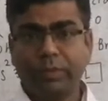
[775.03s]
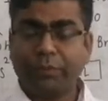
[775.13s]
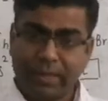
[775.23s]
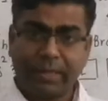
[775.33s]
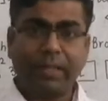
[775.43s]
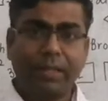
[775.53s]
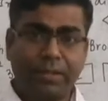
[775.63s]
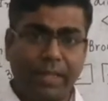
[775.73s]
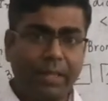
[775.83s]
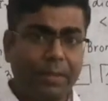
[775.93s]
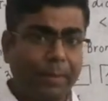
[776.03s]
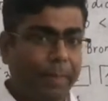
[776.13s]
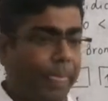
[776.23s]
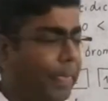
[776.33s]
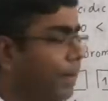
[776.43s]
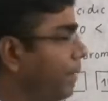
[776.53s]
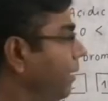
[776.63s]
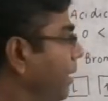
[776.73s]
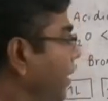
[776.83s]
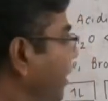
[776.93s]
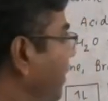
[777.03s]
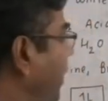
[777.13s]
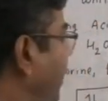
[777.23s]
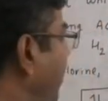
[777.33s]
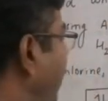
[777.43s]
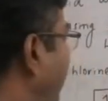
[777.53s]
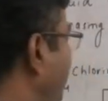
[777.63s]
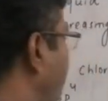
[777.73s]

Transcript: the physical state, then